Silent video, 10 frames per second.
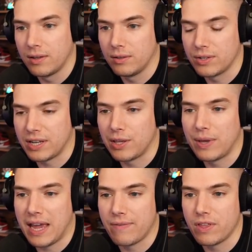Looks like you
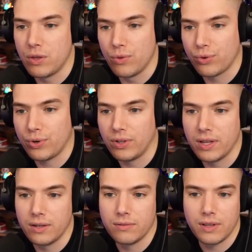can't have the youth
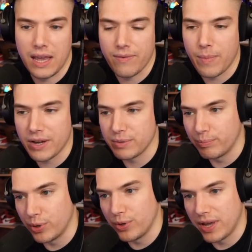Krillin, you can't have Majin
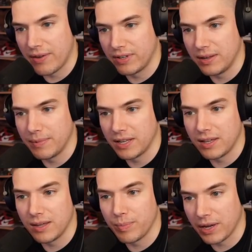Buu, you can't have Demon
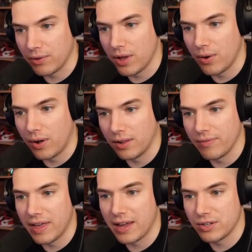King Piccolo, all of
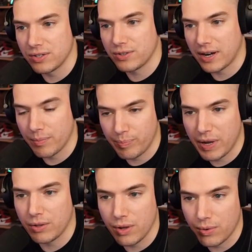that, just straight up
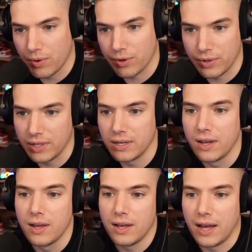Piccolo or Krillin.
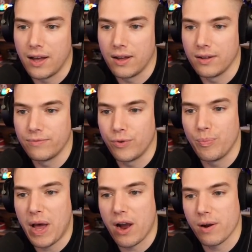Uh, full
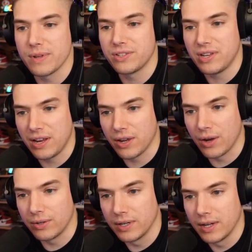power
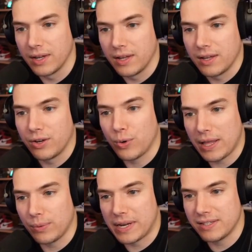Masenko
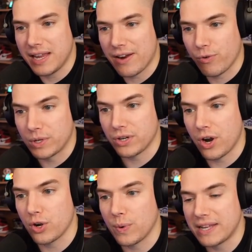greatly raises attack for one
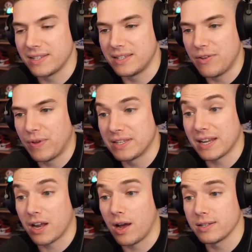turn, raises defense,
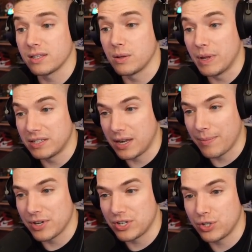and causes immense
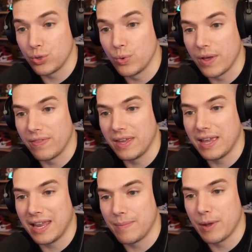damage to the
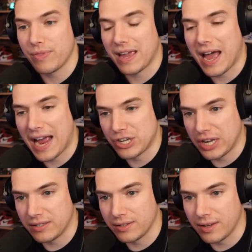enemy with a high
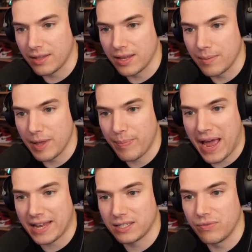chance to stun the enemy.
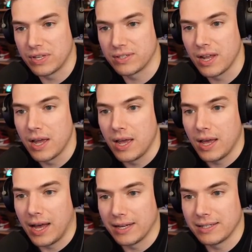Passive is
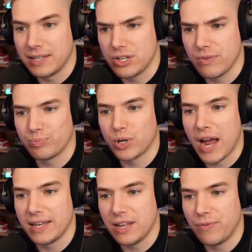uh, Decision of
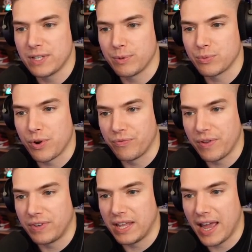Pride, defense plus
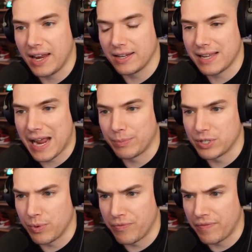158, attack plus
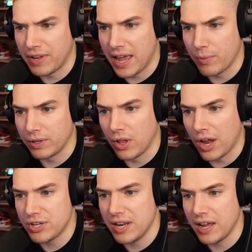158. When
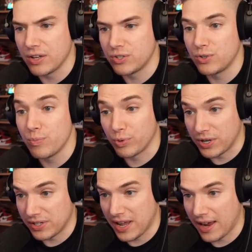launching a super
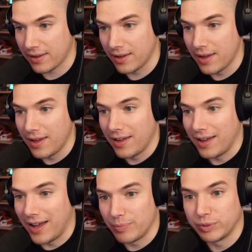attack,
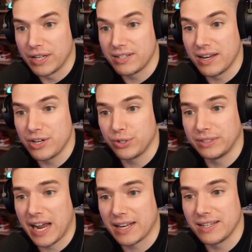uh, plus an additional
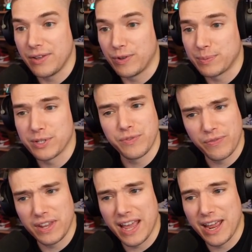attack and defense plus
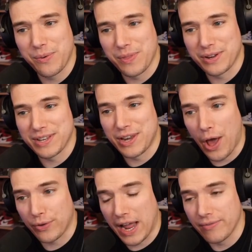58 when there's
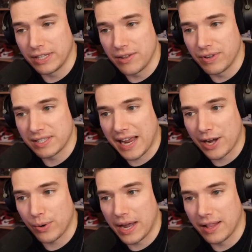another heavenly events
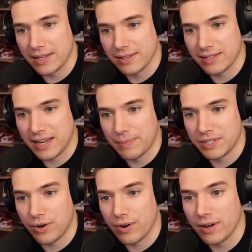category allies on the same
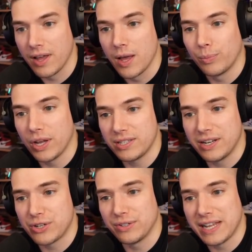turn, plus an
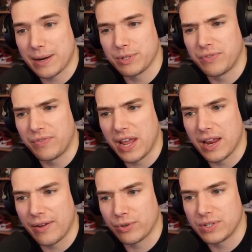additional attack plus 58
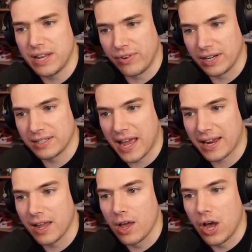after receiving an attack.